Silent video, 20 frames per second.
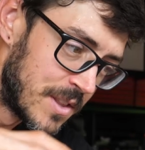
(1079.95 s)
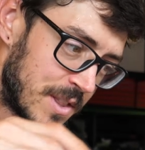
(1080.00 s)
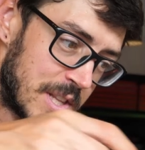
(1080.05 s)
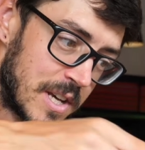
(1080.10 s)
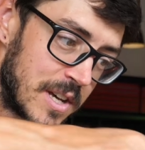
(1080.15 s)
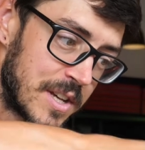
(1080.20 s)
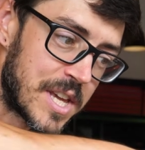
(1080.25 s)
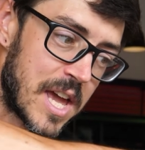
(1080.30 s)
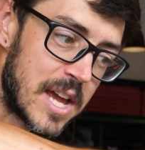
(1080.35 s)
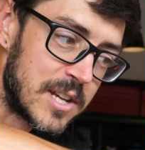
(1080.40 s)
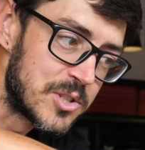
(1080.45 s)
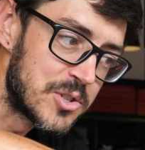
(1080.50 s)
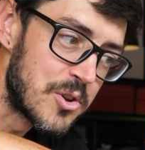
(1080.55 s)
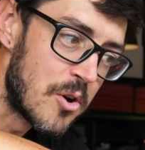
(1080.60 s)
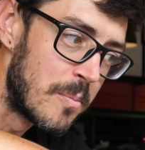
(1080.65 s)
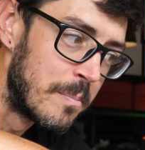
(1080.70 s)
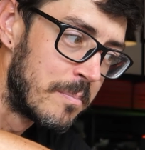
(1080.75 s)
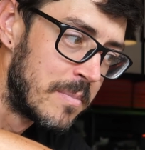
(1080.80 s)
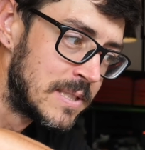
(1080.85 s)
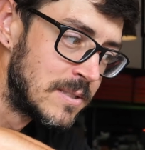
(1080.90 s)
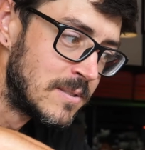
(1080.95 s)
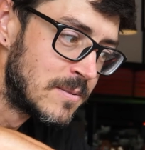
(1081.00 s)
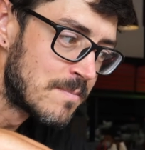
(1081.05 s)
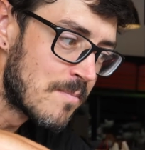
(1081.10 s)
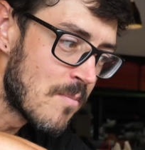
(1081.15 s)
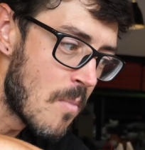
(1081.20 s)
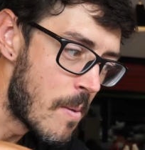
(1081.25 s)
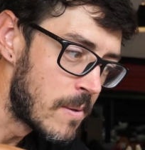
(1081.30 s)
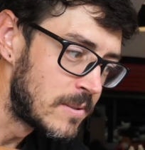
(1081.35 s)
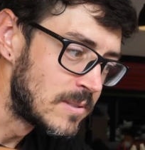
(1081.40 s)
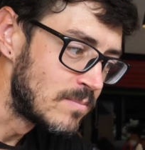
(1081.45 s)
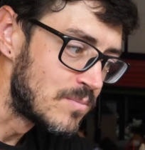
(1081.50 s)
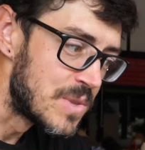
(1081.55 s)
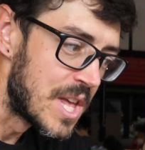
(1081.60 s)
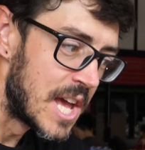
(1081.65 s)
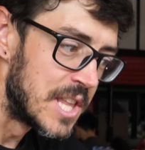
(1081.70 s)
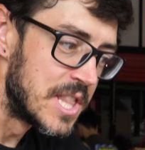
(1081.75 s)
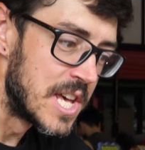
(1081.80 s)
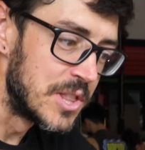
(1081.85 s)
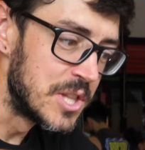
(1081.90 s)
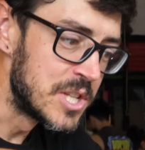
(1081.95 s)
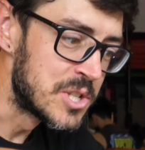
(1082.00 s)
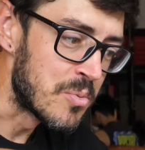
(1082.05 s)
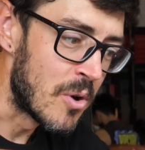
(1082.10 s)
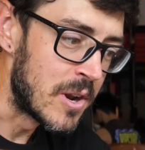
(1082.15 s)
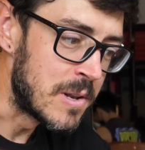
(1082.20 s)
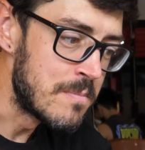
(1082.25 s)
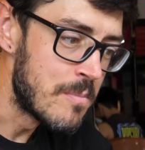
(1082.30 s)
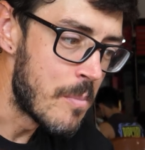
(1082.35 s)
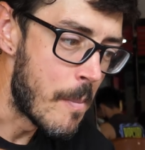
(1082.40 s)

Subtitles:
the gang som. And then this one